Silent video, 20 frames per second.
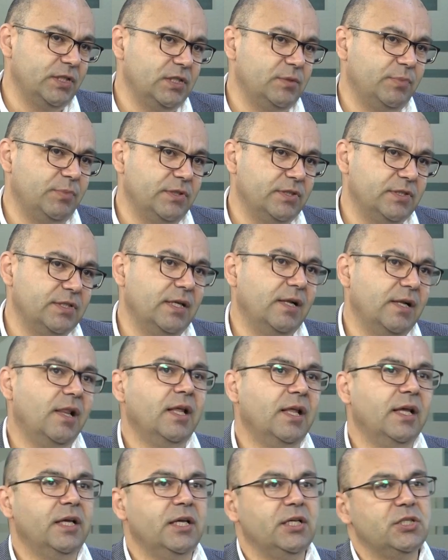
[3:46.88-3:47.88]
per se.
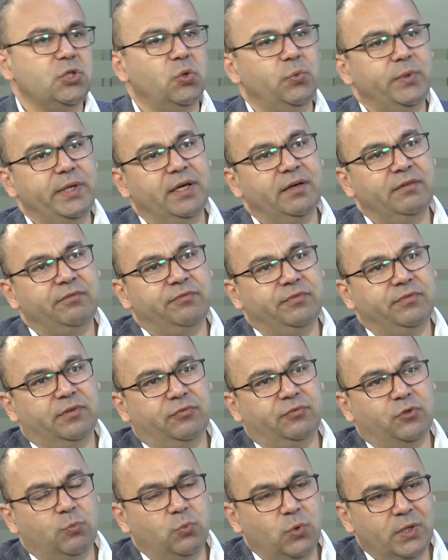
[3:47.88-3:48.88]
So we have
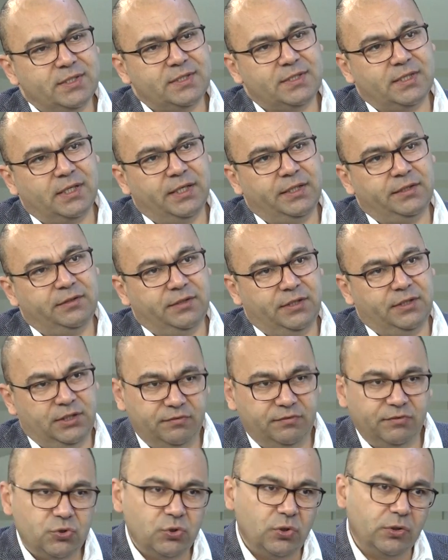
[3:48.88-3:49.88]
from one side
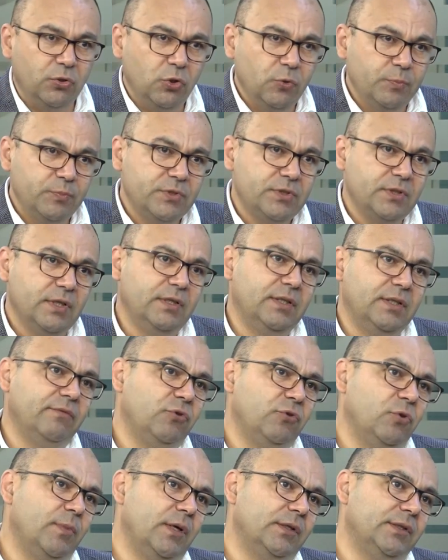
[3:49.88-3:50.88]
individual groups, and then
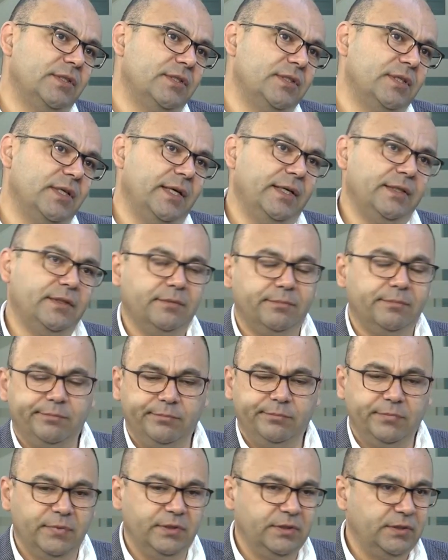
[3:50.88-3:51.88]
from other side
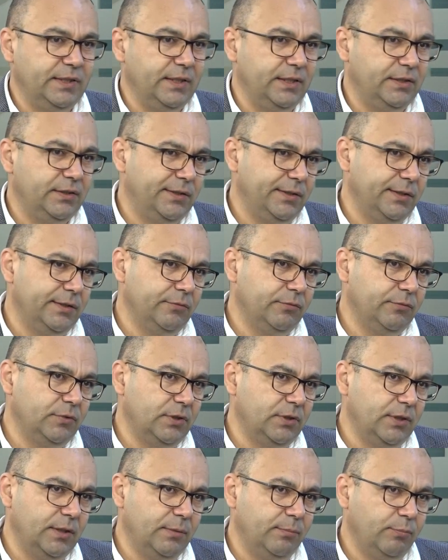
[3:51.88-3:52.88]

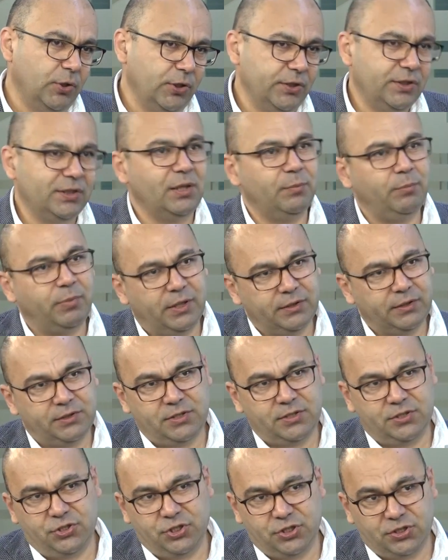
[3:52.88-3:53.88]
the political
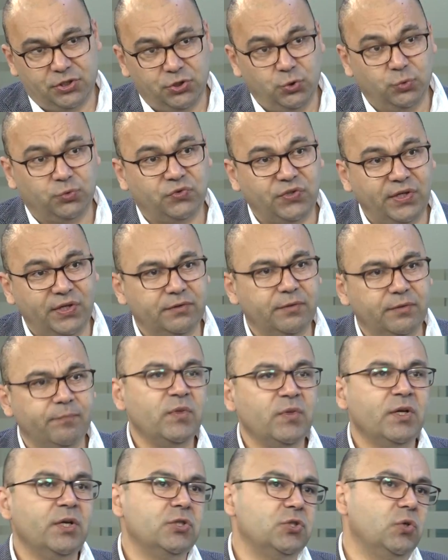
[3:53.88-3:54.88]
parties is just a new trend.
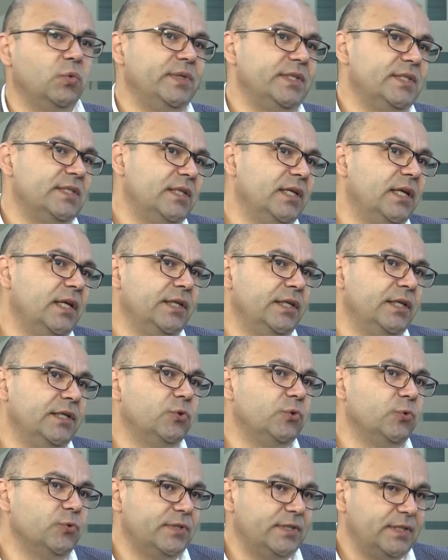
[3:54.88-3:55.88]
So we still need
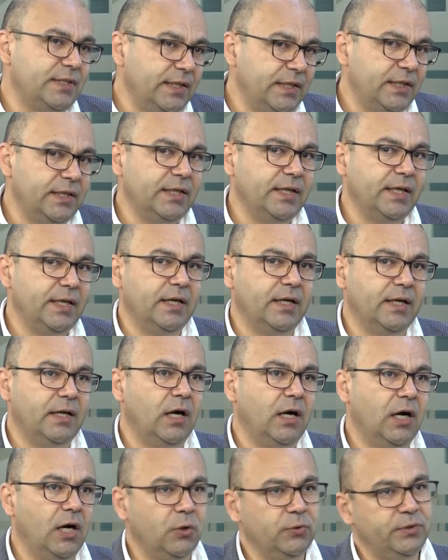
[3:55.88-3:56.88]
to see
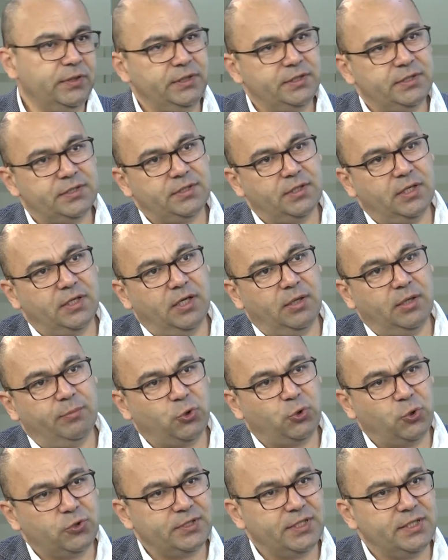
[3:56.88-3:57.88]
how this
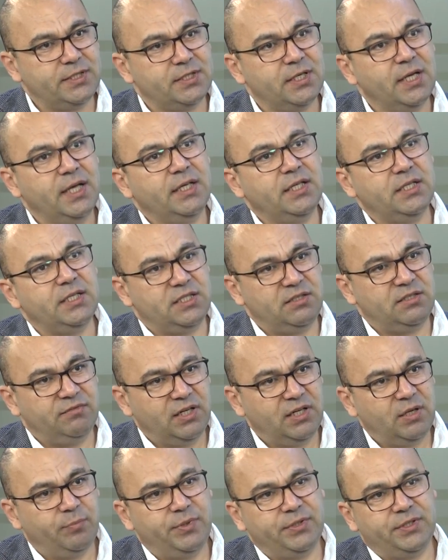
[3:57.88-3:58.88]
process is
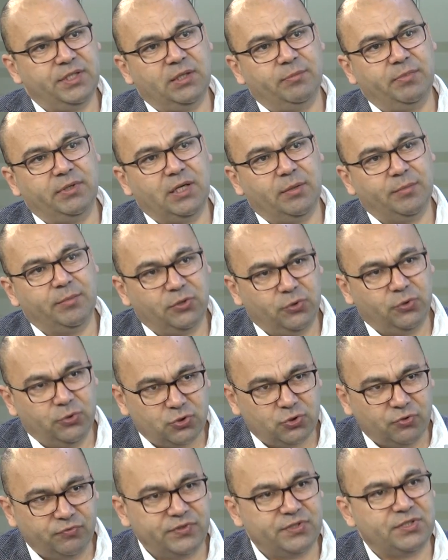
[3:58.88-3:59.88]
developing, becoming
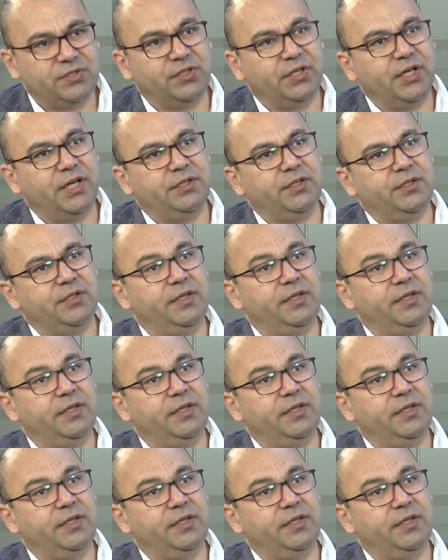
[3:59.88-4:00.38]
sophisticated